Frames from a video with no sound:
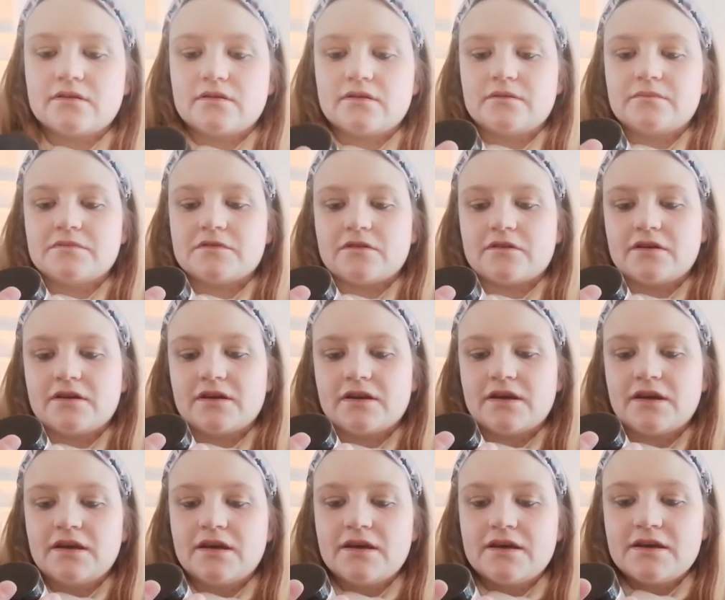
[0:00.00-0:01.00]
I'm sorry.
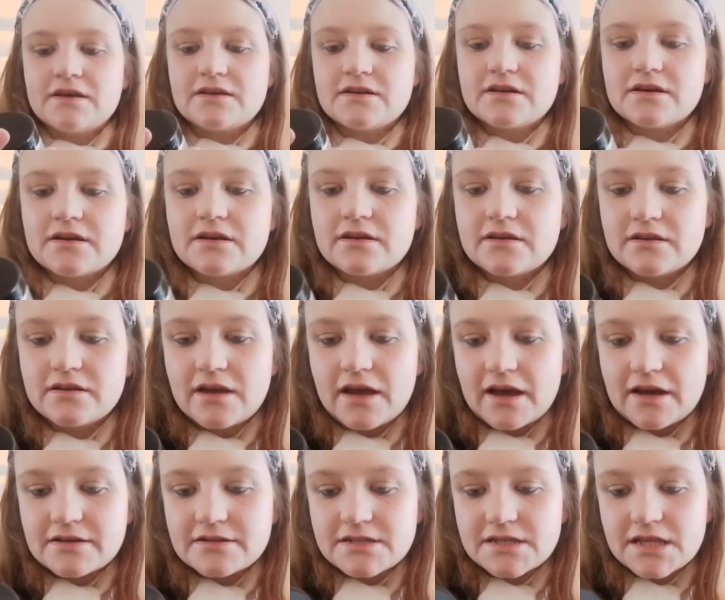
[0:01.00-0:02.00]
It
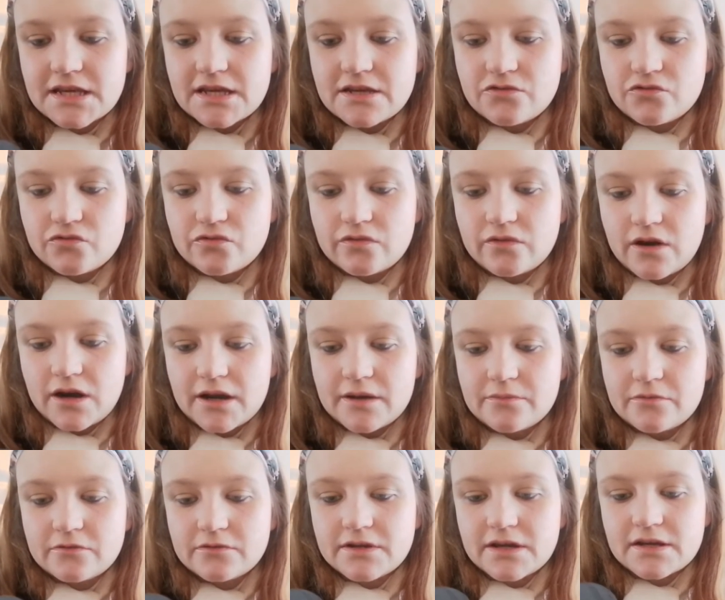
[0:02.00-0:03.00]
has the
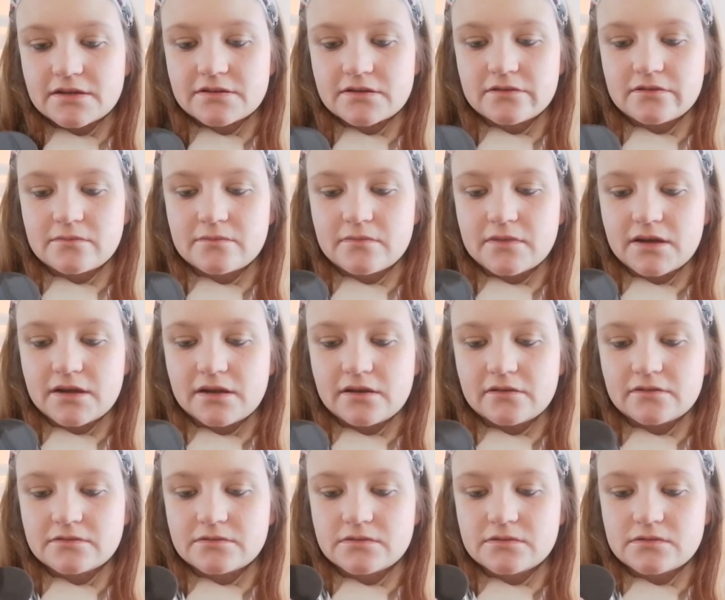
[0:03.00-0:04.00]
tribal desert made out
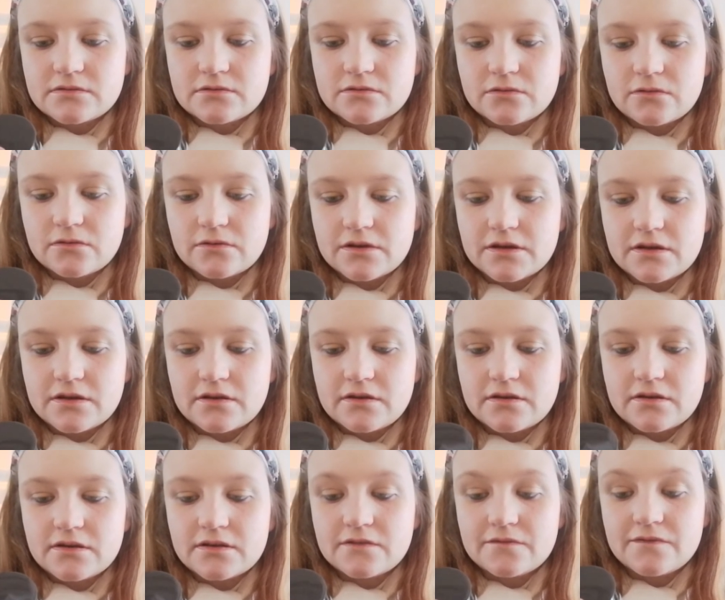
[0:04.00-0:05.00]
of soy.
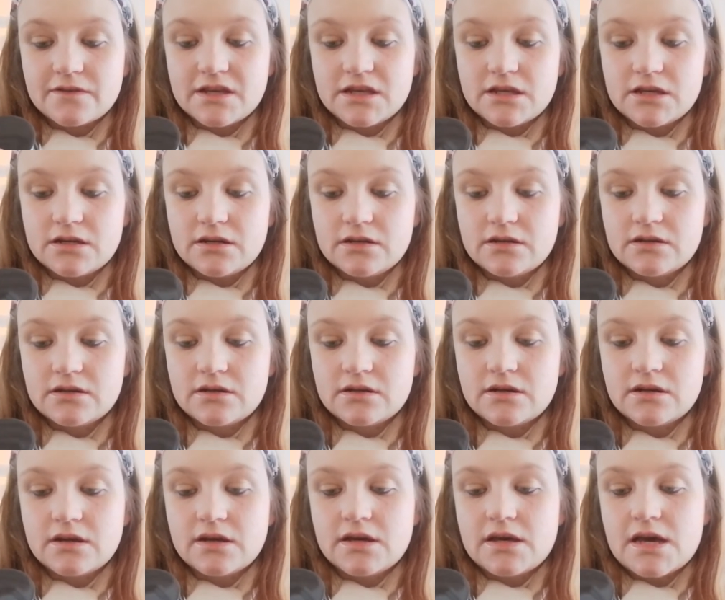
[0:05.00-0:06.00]
It's vegan
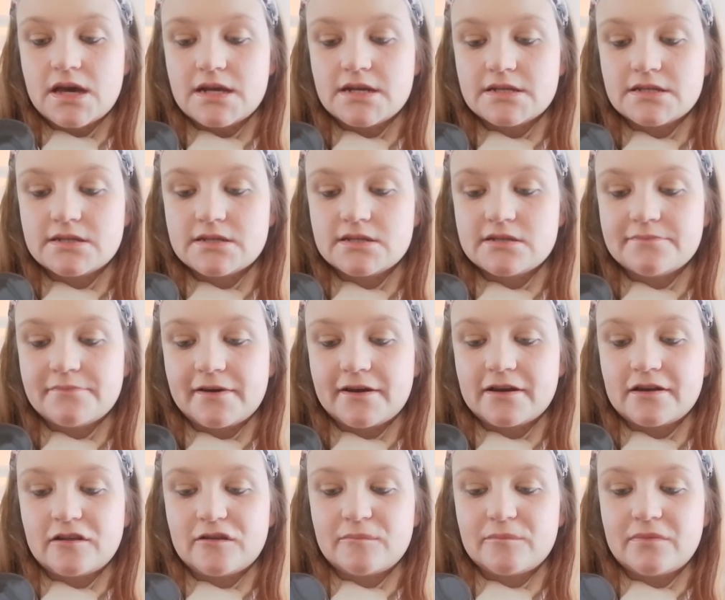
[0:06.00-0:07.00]
and it's
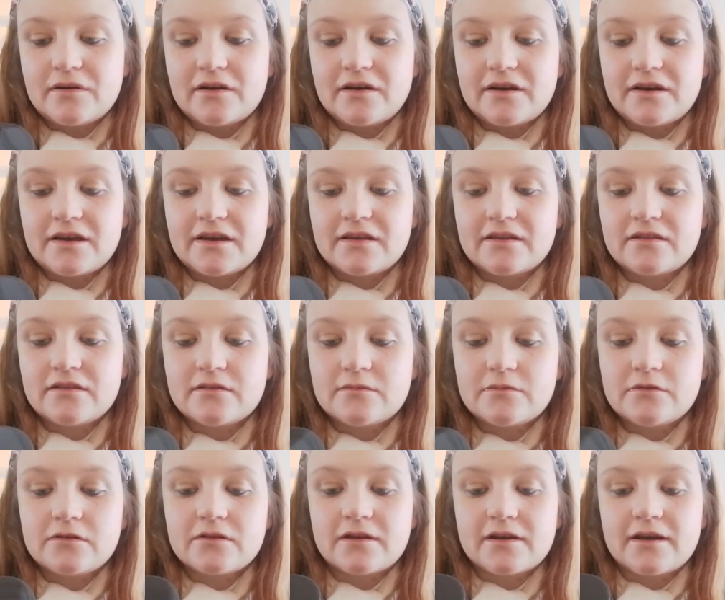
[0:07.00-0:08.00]
inspired by the
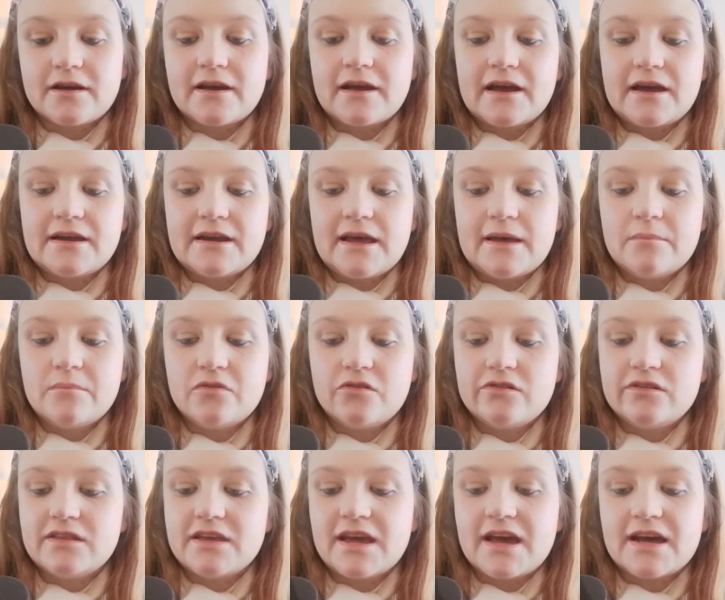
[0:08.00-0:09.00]
book An Ember
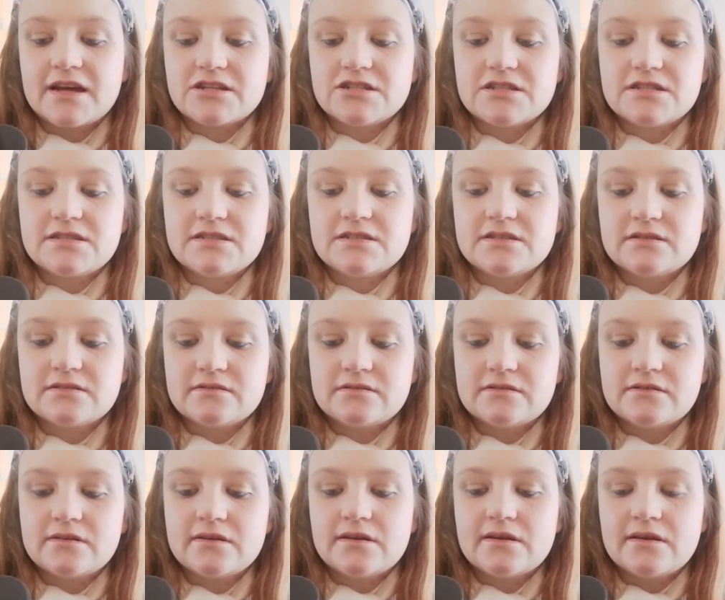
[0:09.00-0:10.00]
in the Ashes
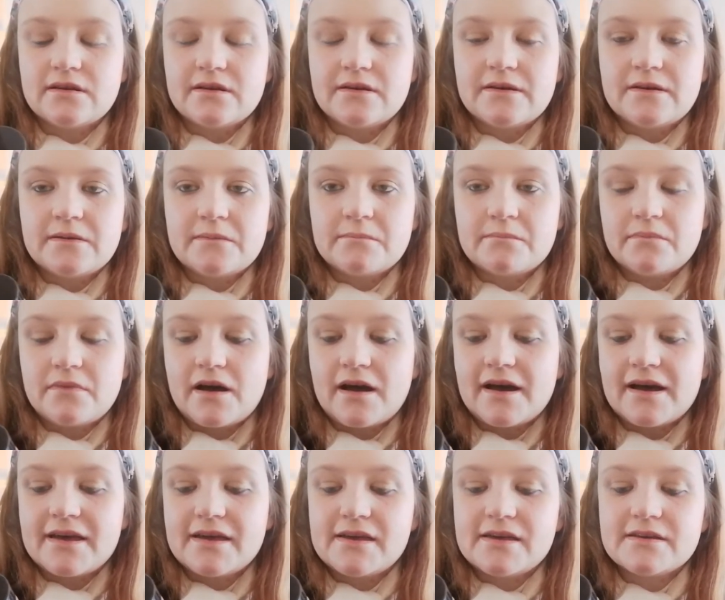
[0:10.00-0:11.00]

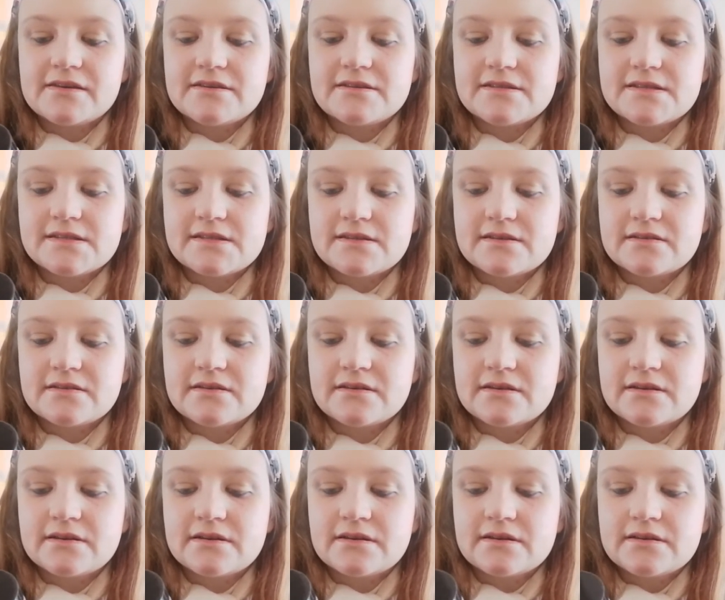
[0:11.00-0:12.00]
by
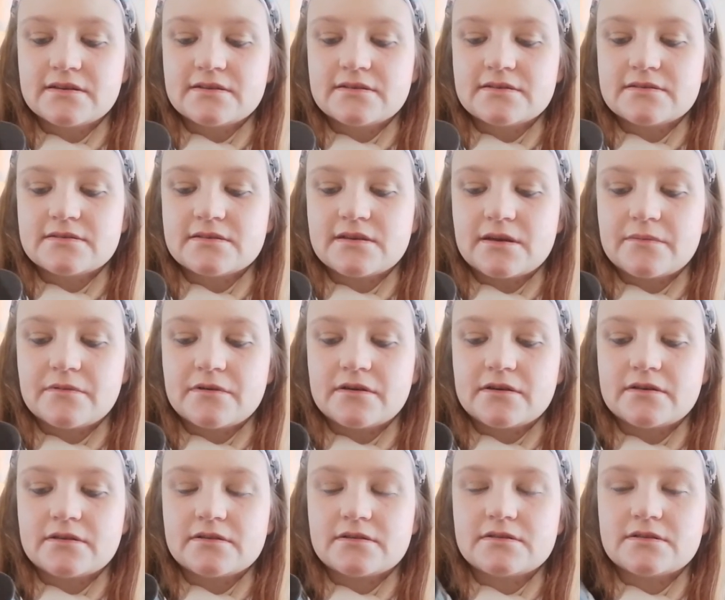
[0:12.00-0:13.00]

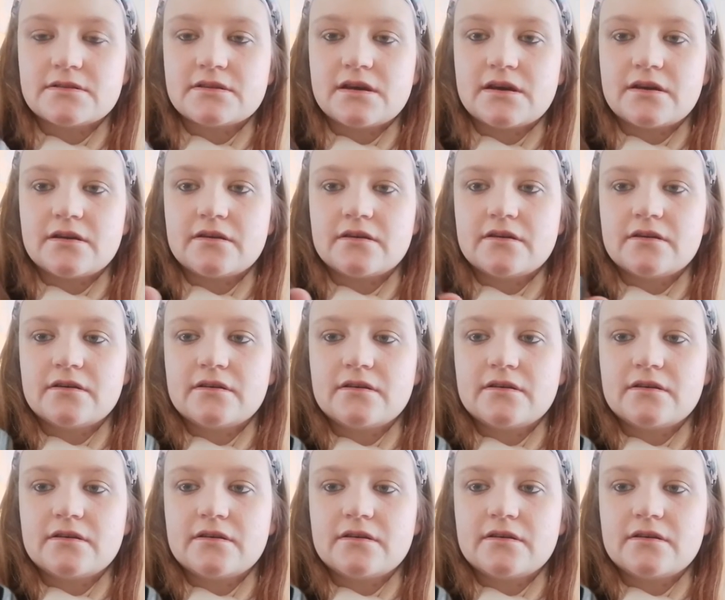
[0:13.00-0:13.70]
Sabaa Tahir.